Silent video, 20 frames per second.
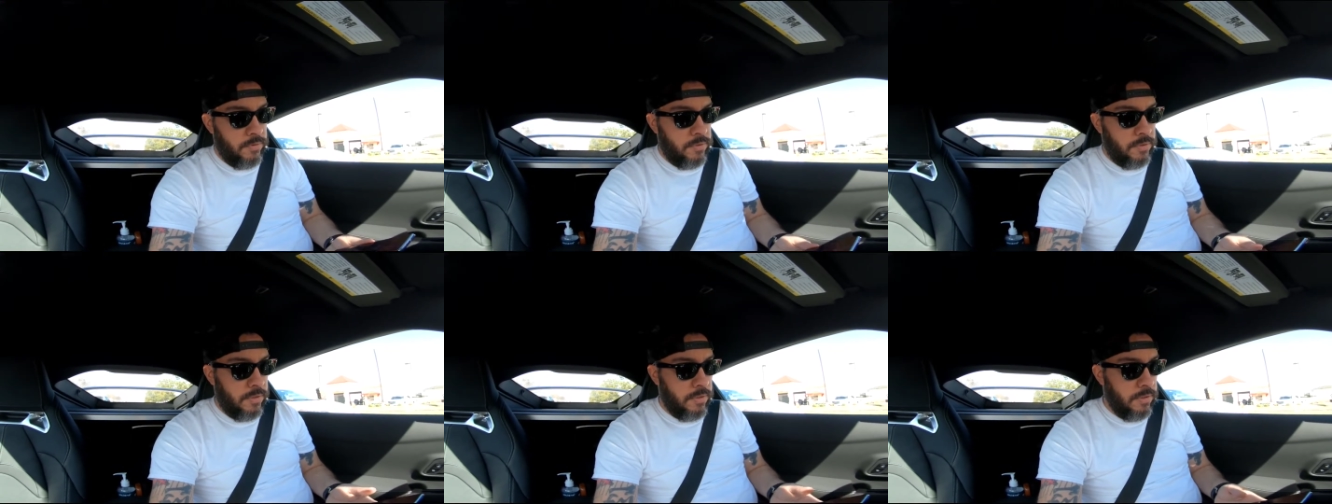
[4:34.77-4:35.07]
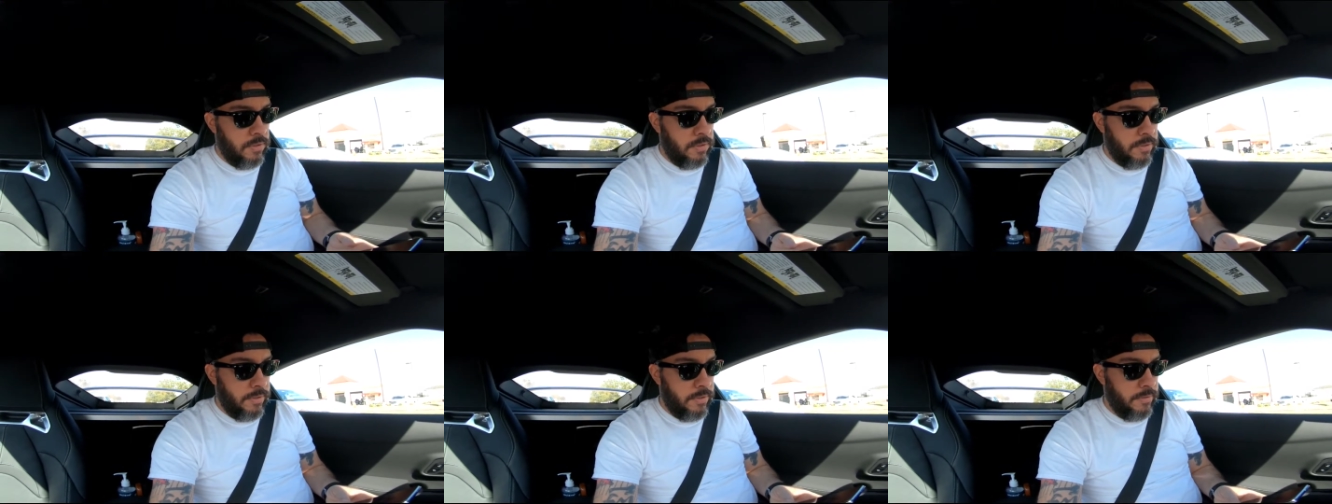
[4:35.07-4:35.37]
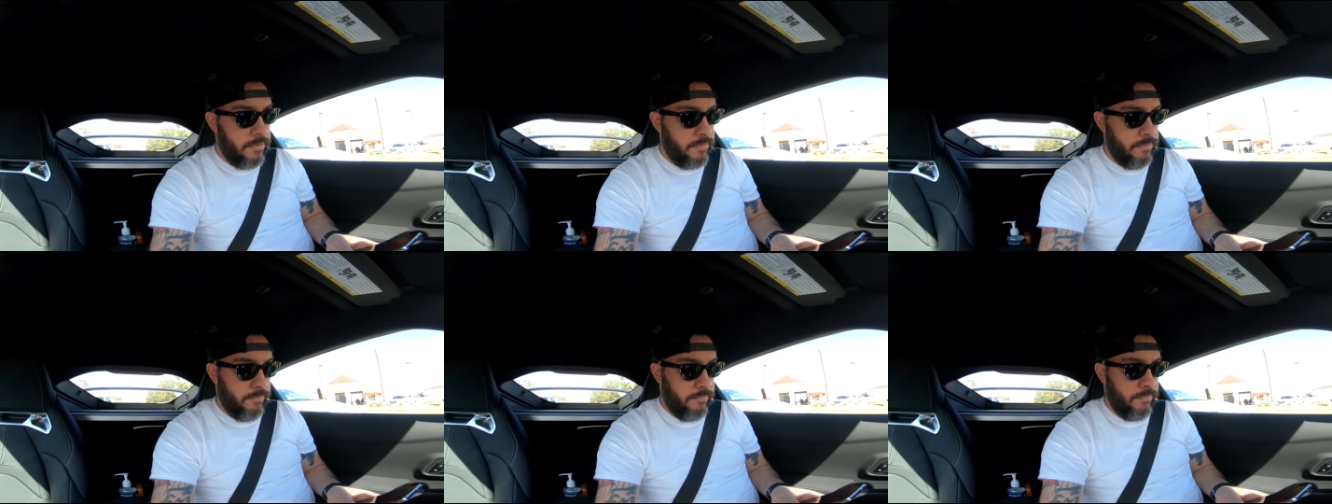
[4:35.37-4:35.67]
an
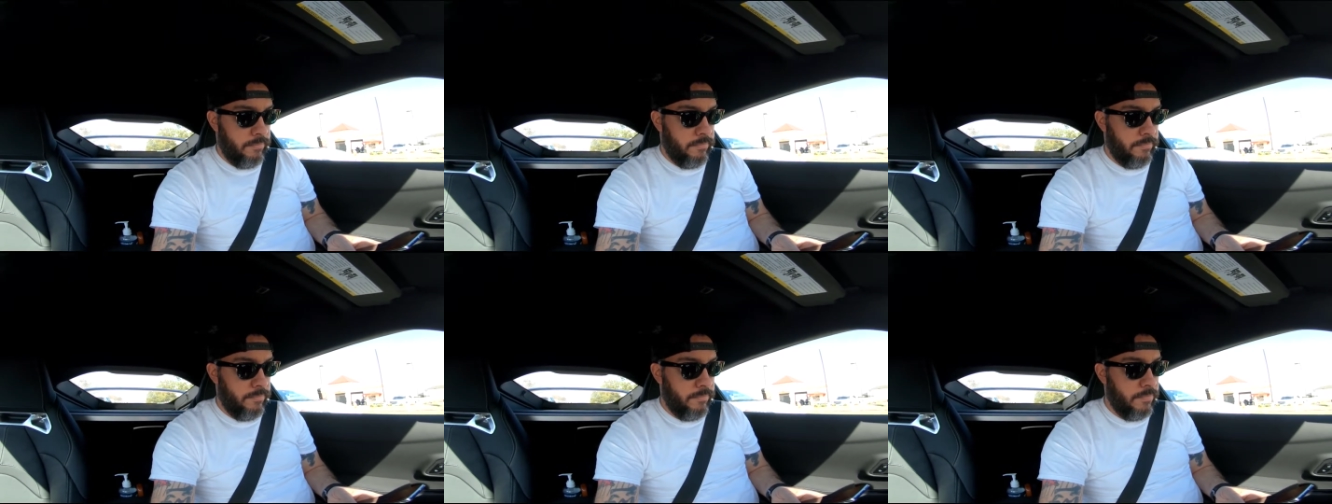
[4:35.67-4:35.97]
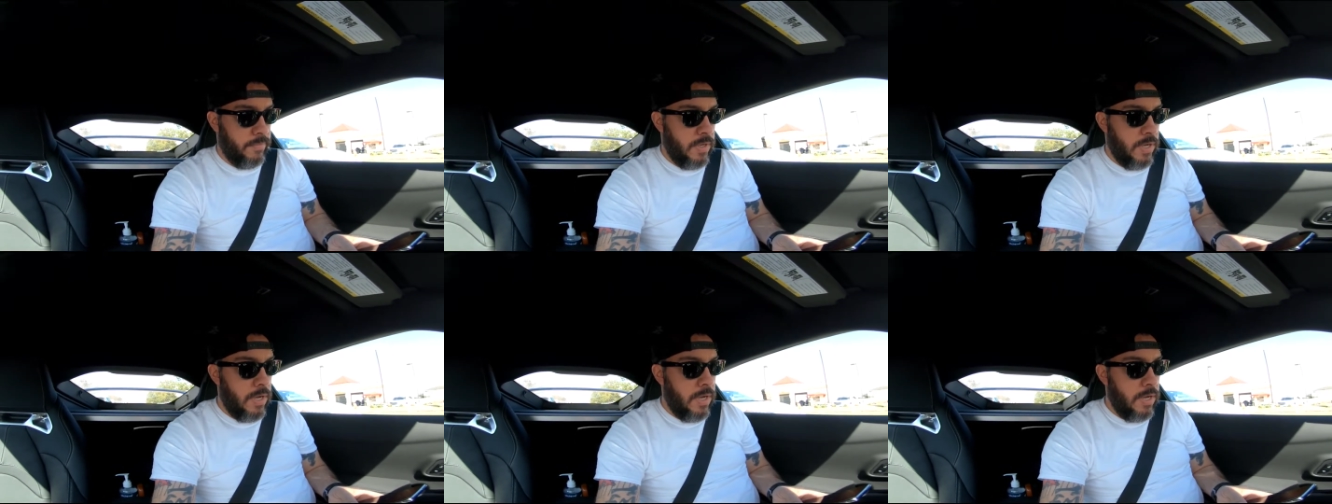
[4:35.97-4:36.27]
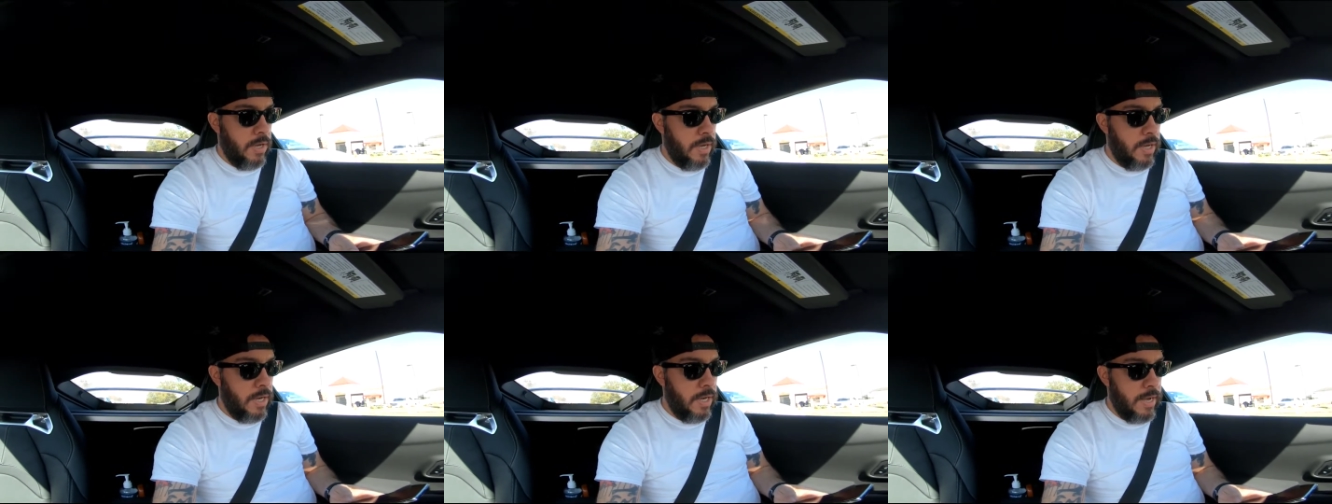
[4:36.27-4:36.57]
alert.
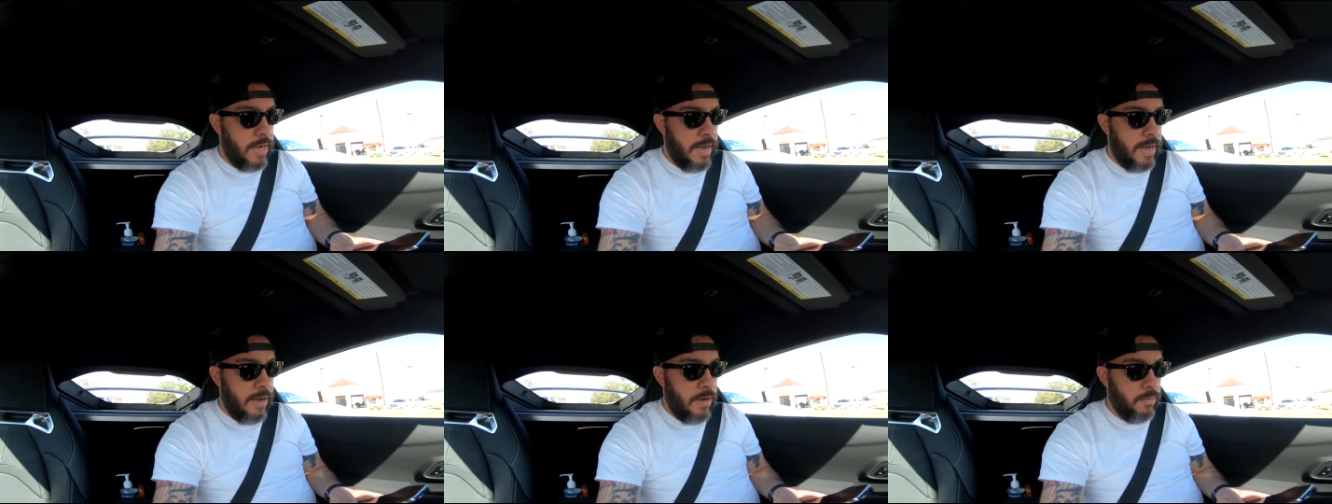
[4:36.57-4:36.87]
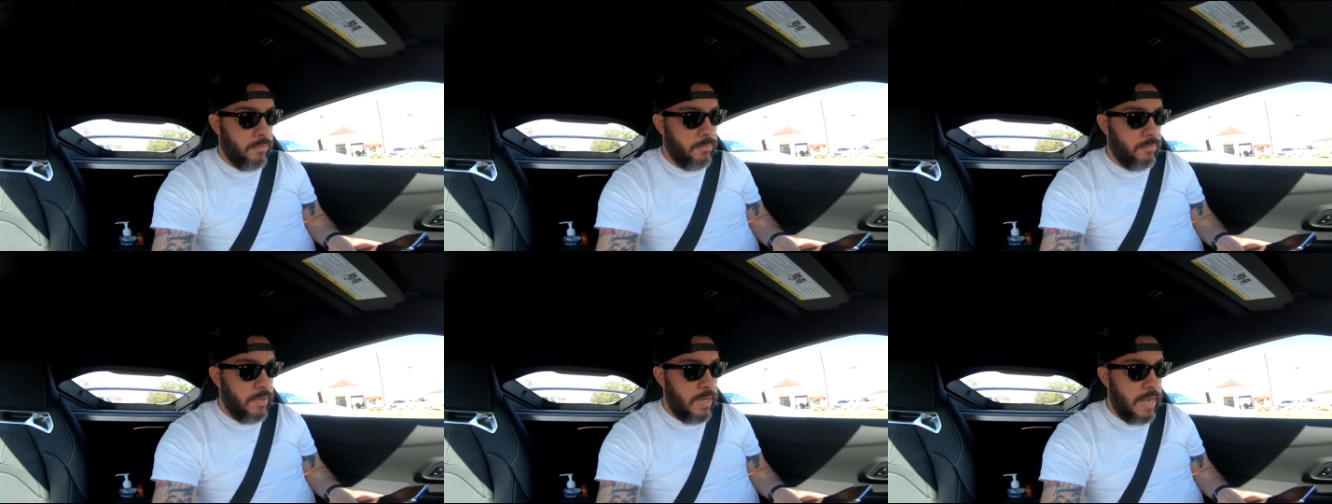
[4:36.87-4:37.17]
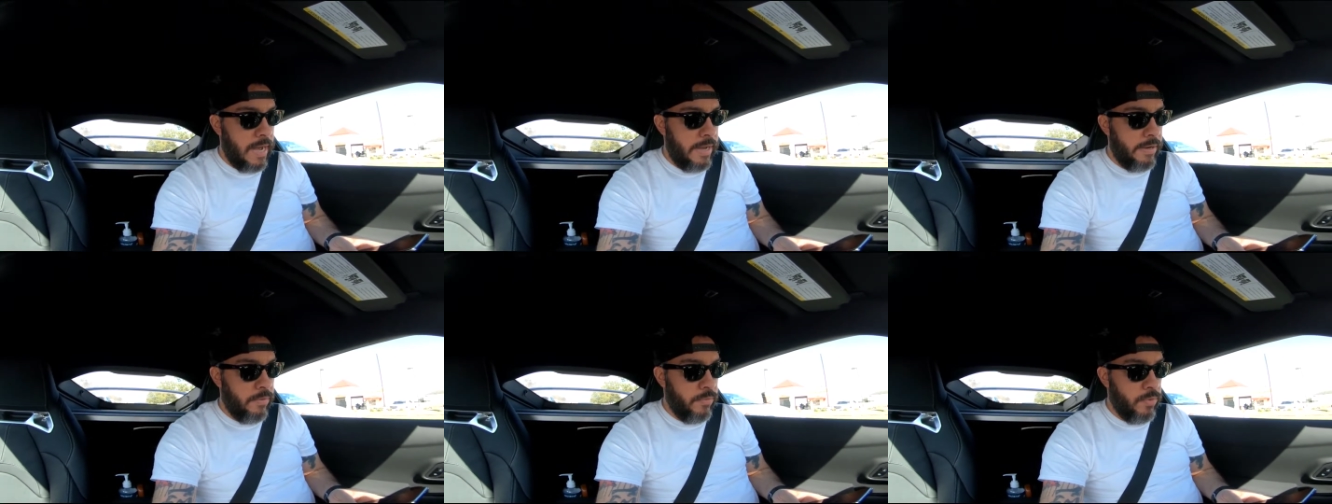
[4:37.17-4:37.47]
Anyhow,
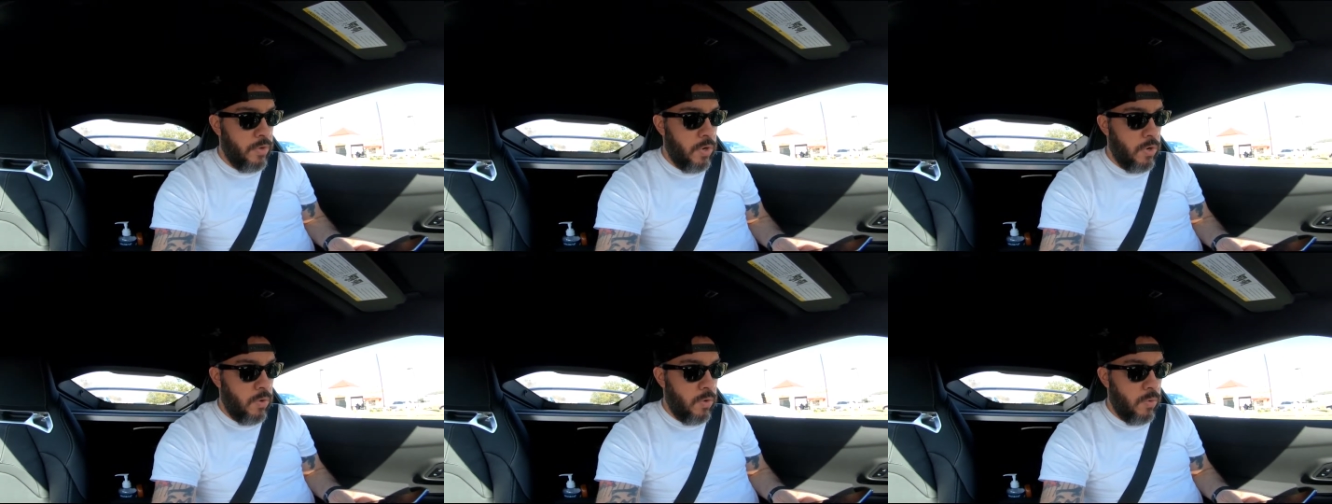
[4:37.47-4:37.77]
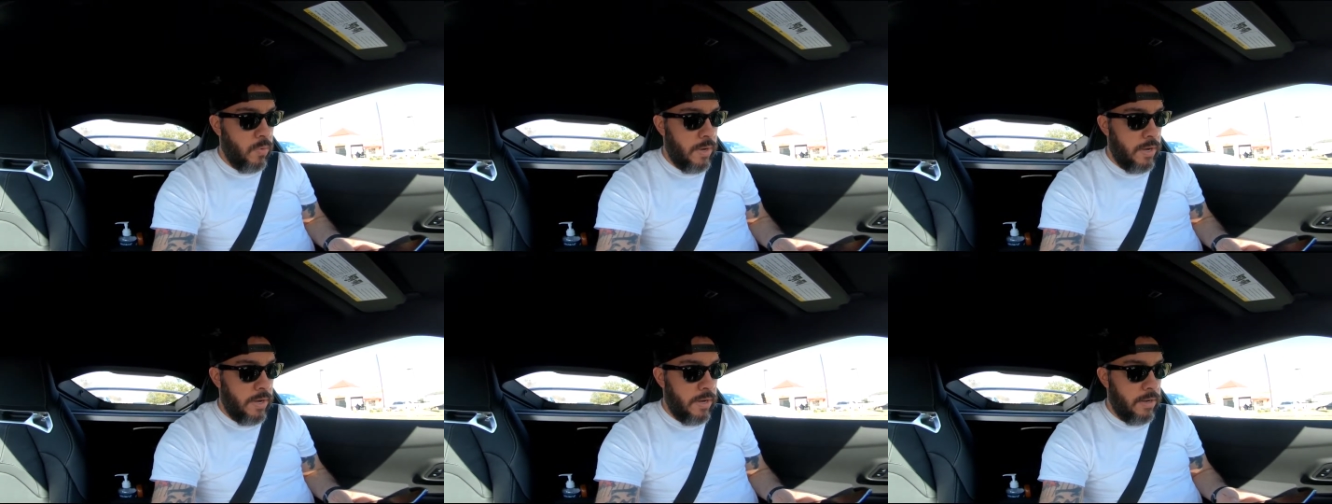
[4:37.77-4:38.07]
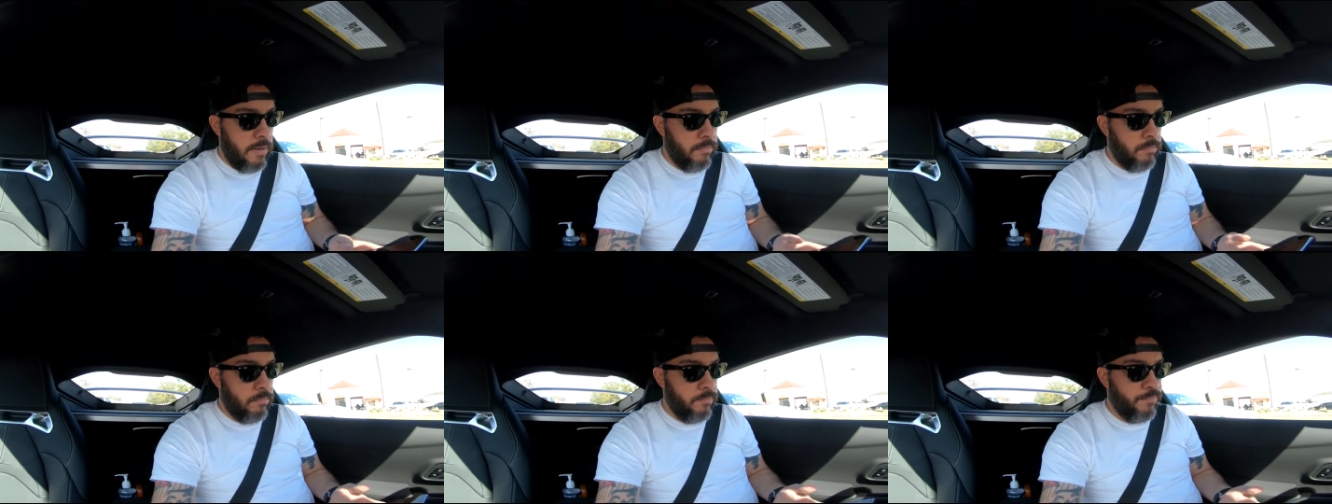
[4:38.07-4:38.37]
I don't know
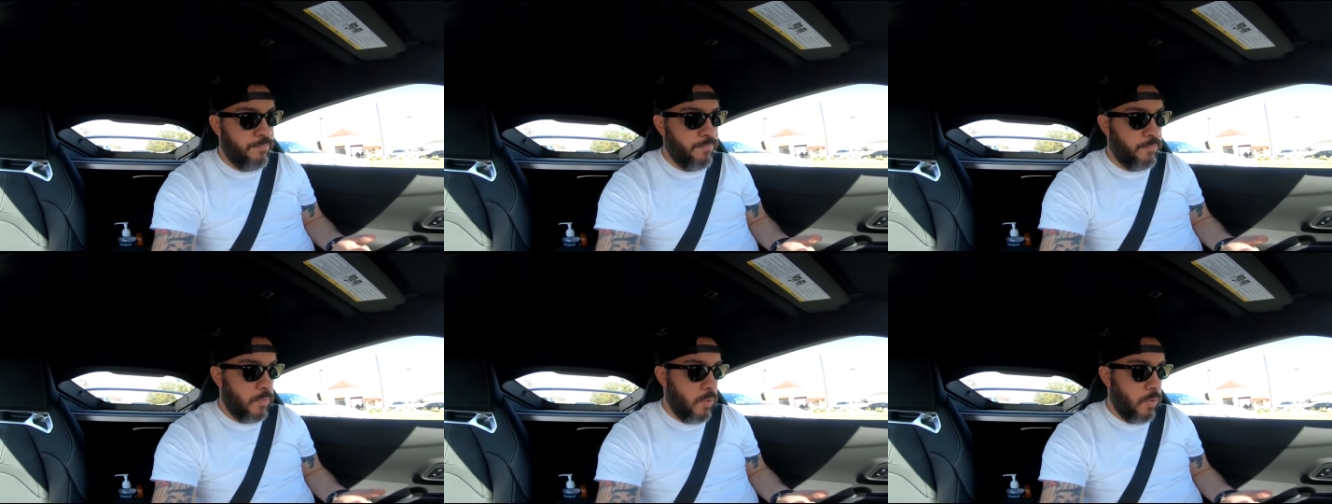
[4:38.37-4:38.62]
um,